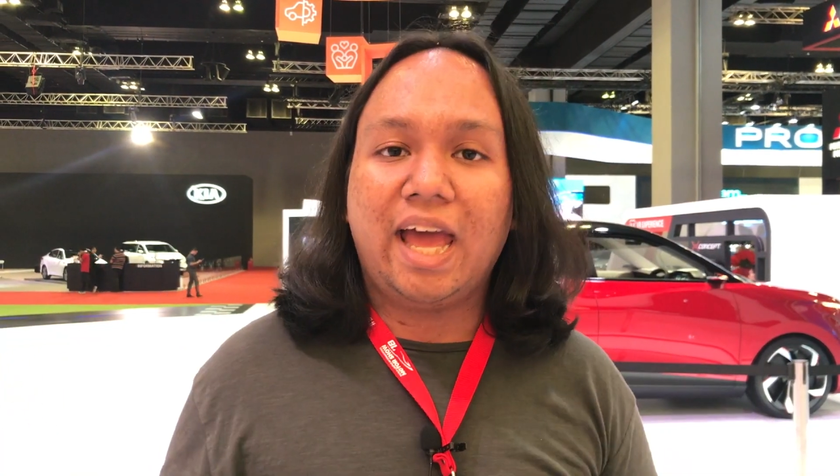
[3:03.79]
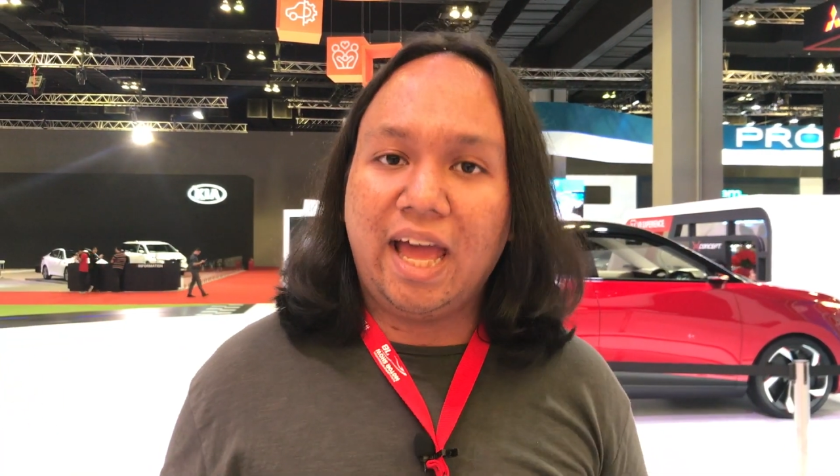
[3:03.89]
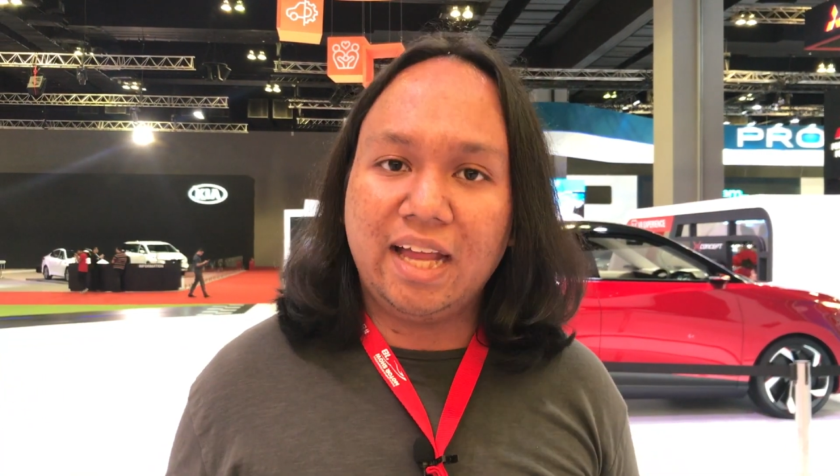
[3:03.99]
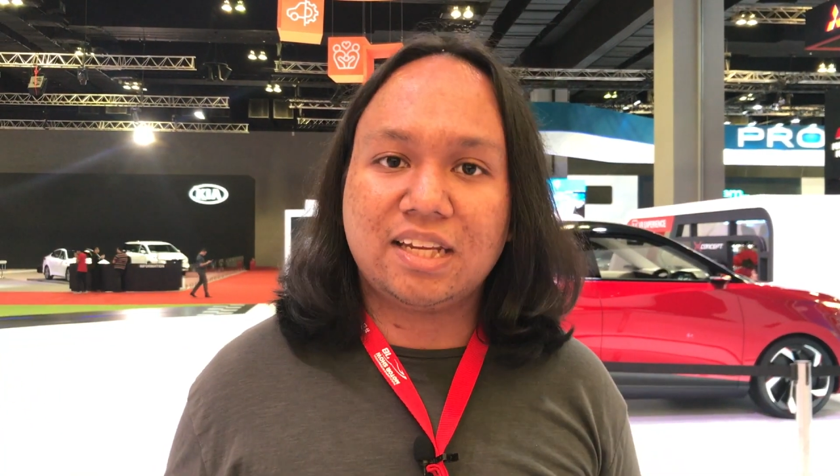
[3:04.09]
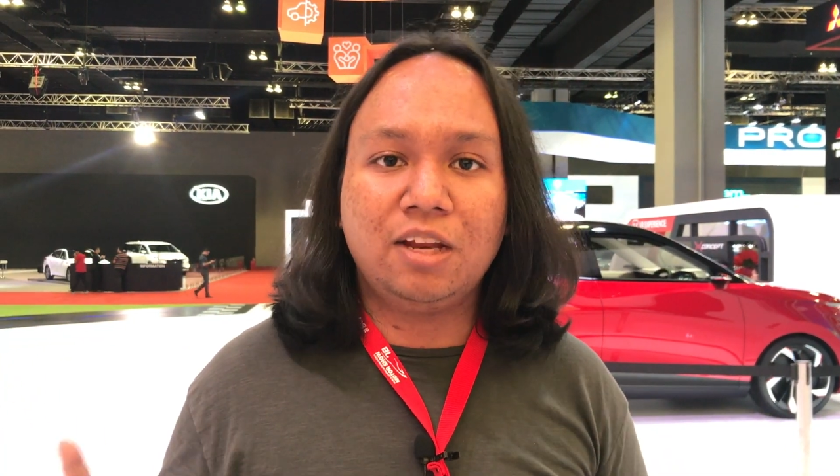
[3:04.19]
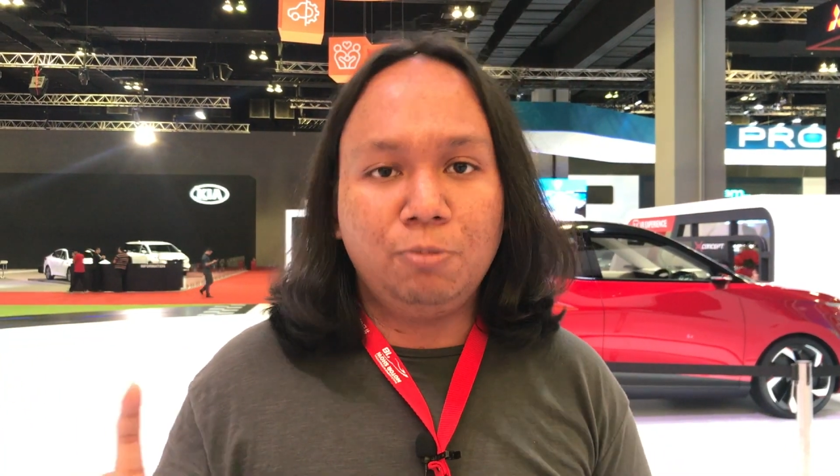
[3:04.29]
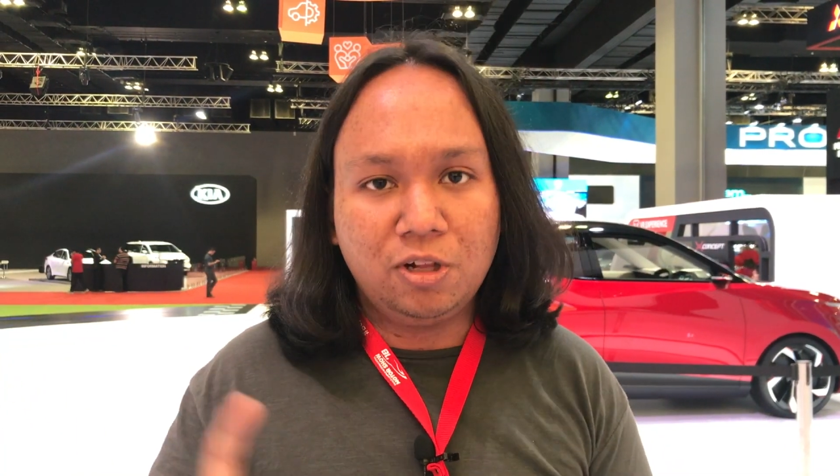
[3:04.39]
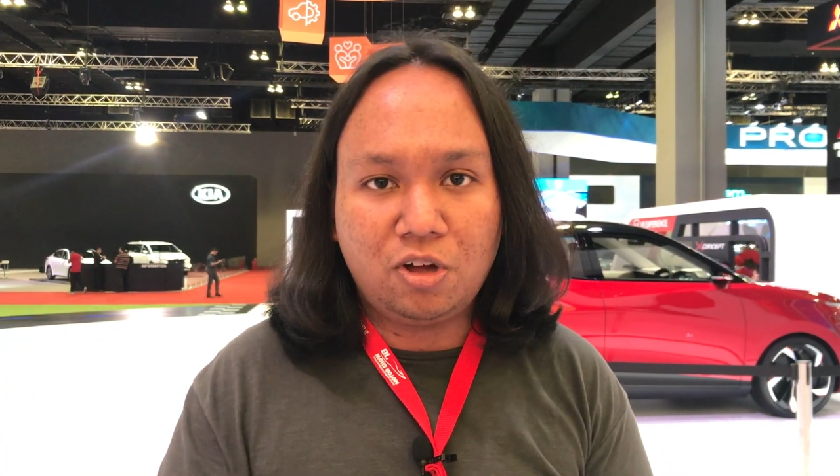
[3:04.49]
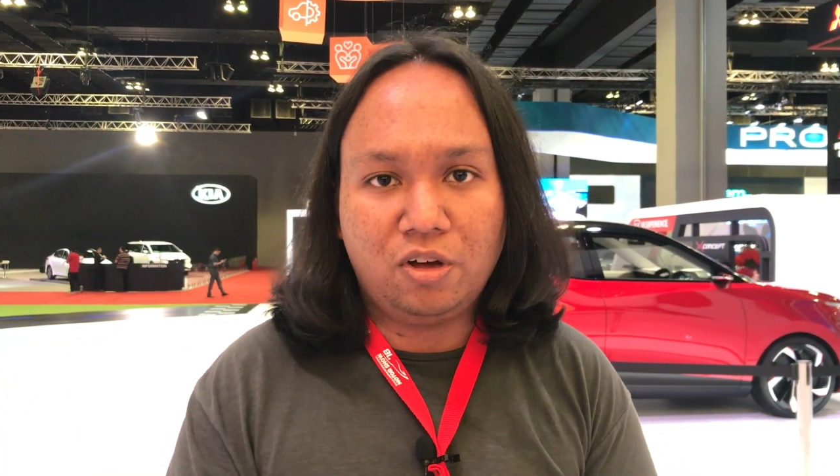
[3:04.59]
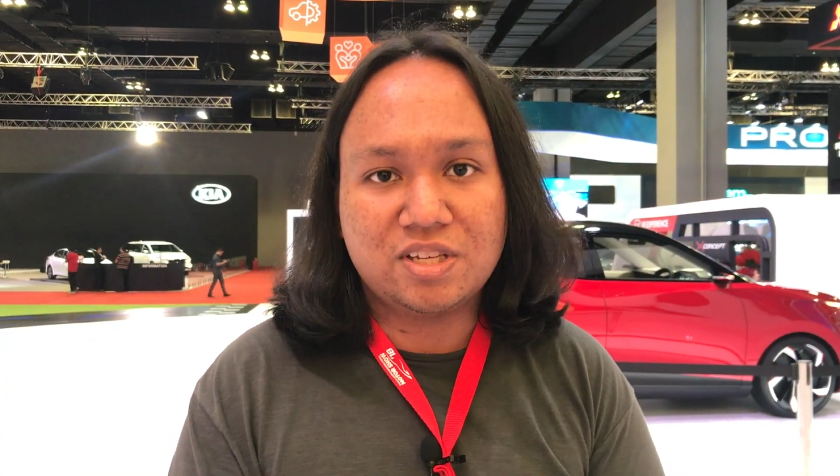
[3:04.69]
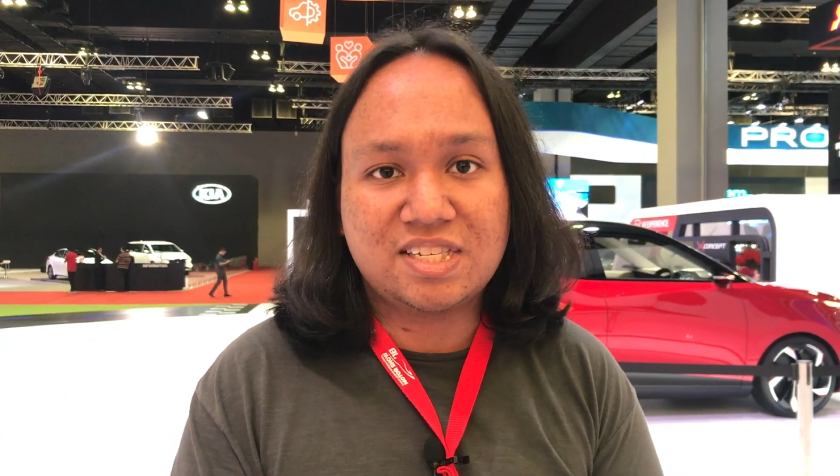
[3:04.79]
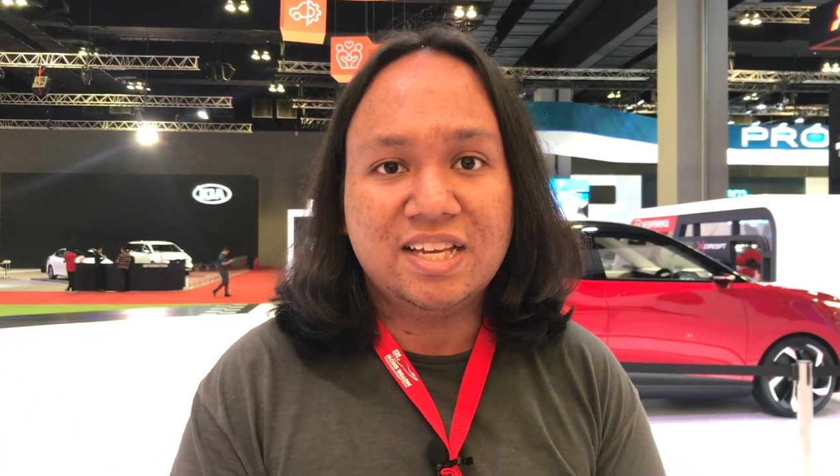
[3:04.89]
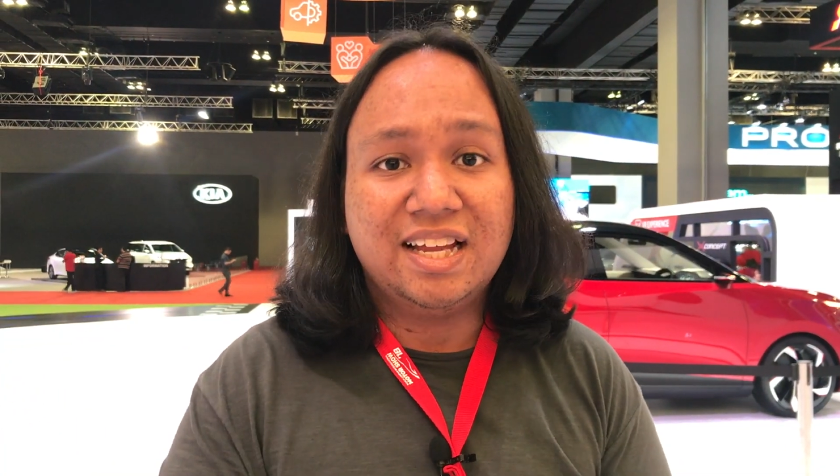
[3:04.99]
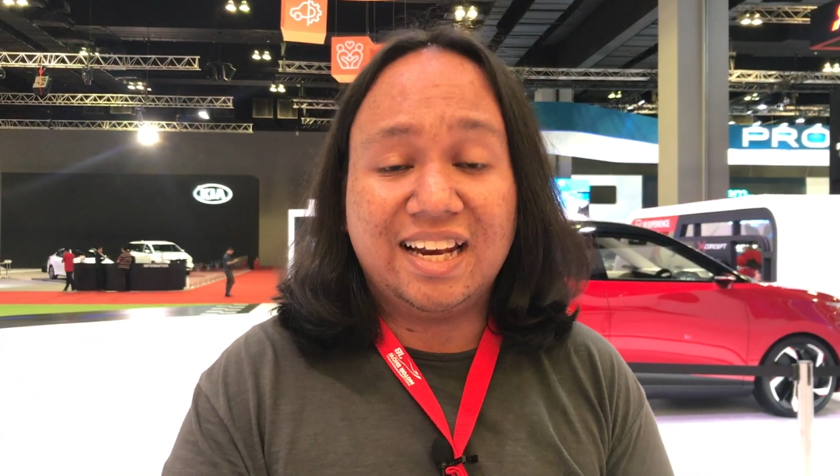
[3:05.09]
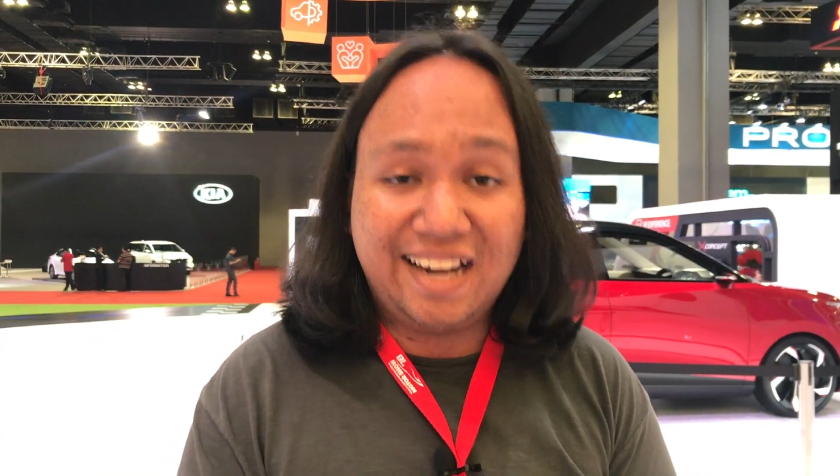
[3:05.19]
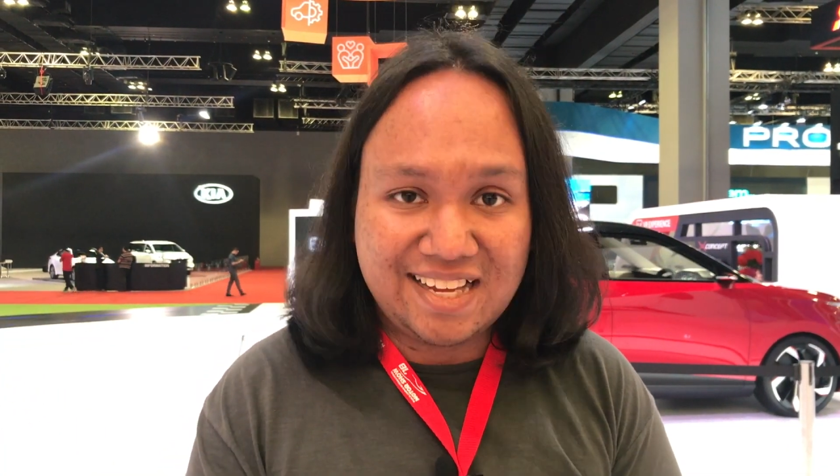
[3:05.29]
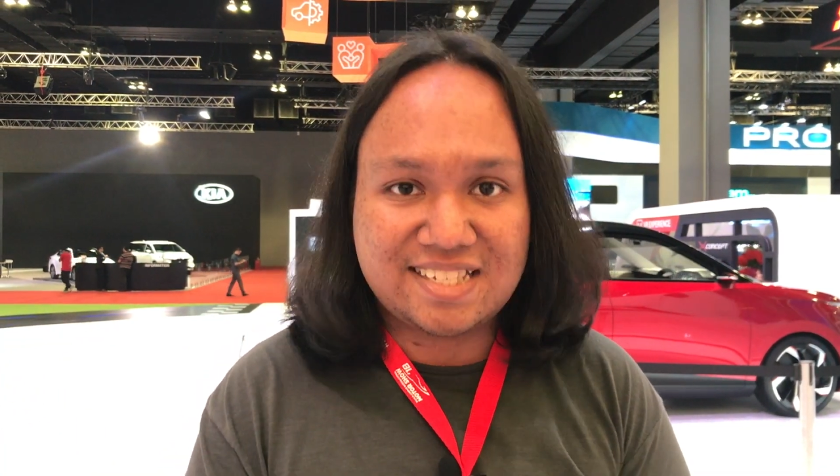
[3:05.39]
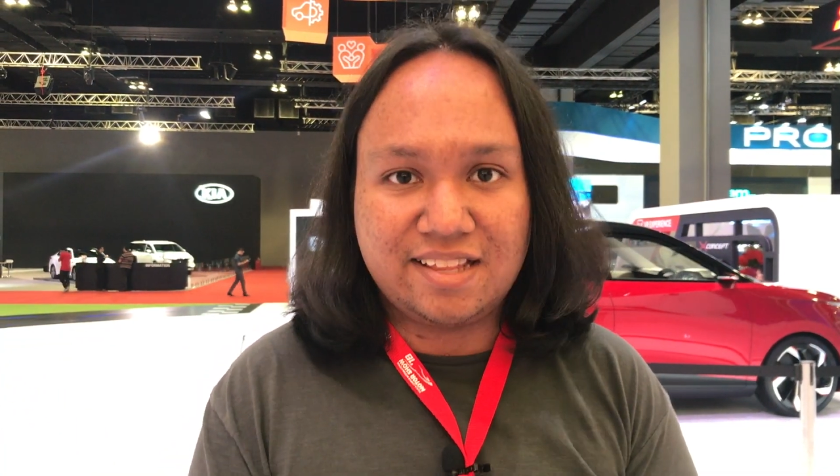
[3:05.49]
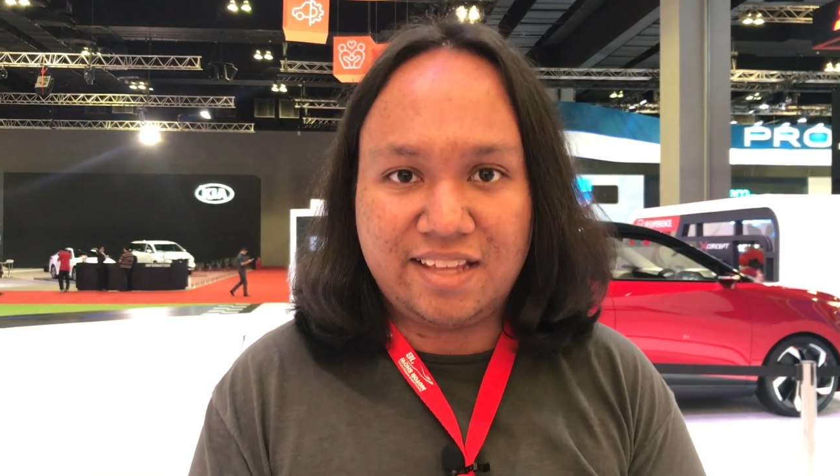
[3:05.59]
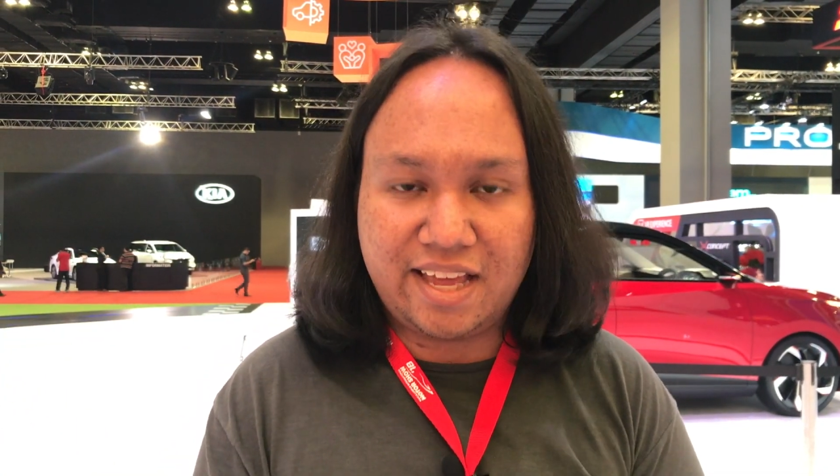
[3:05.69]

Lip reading: and it will cost less than